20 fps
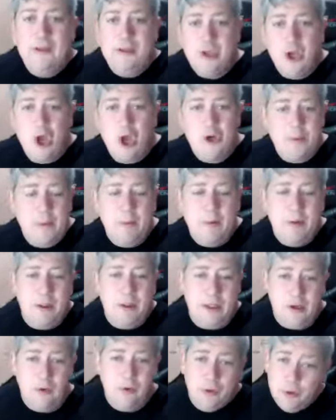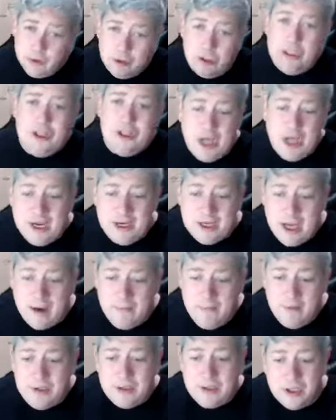church people are going to go to is going to change.
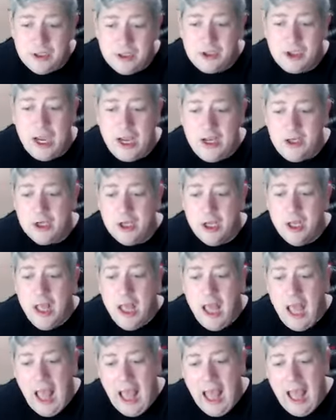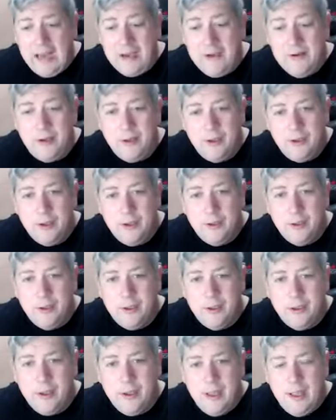Everything's going to change. And
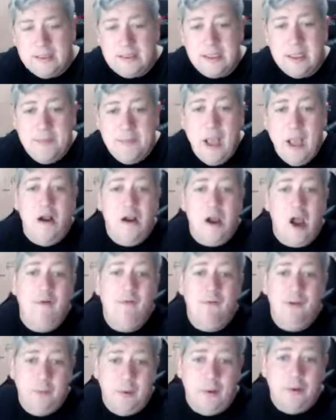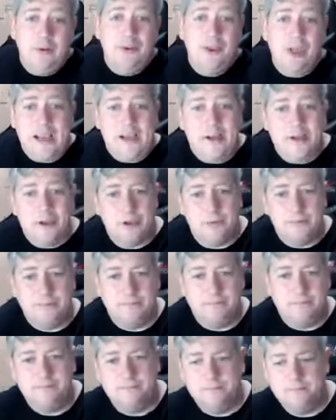it's going to be uncomfortable to change.
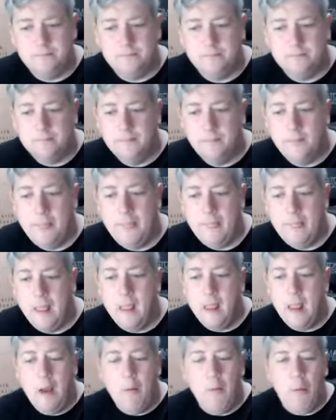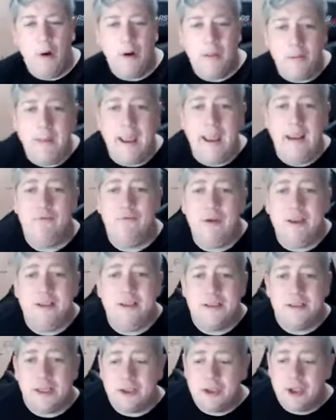And one of the main
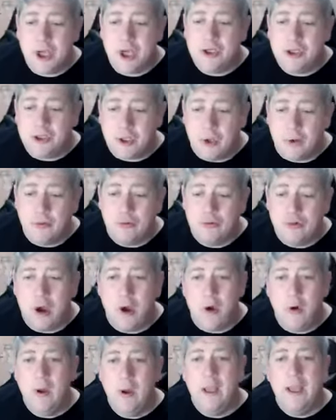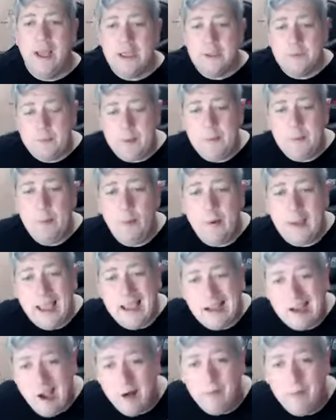reasons that churches don't grow is people
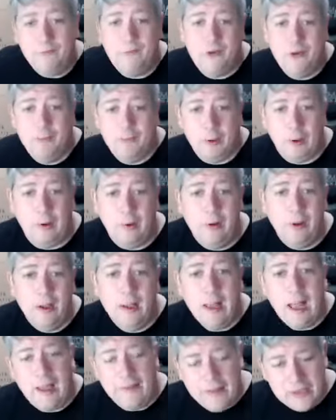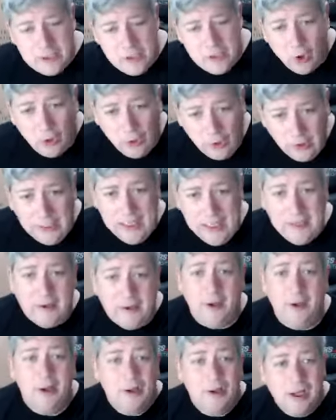get comfortable and there's not a
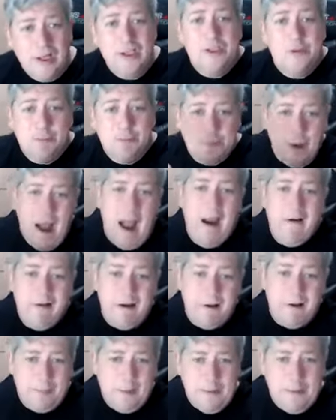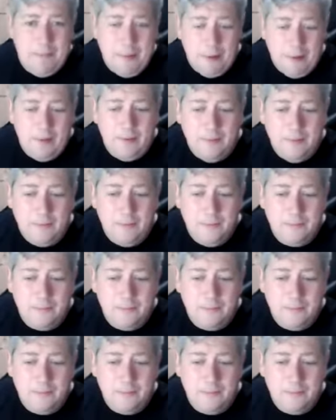leader inspiring people